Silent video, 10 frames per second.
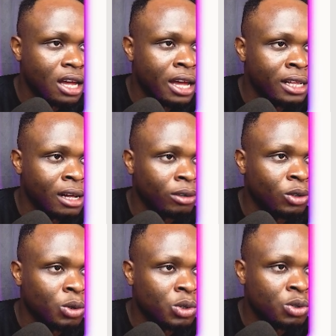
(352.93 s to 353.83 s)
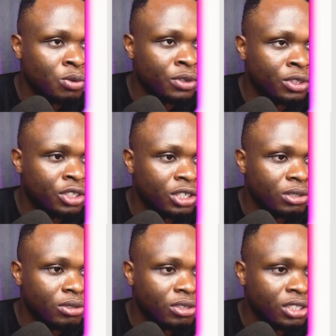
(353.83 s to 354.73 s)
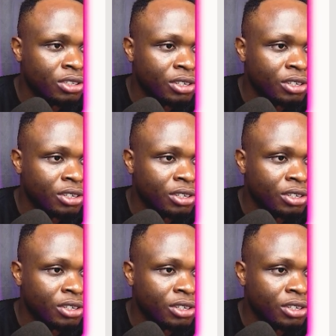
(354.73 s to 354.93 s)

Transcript: And I would also reduce the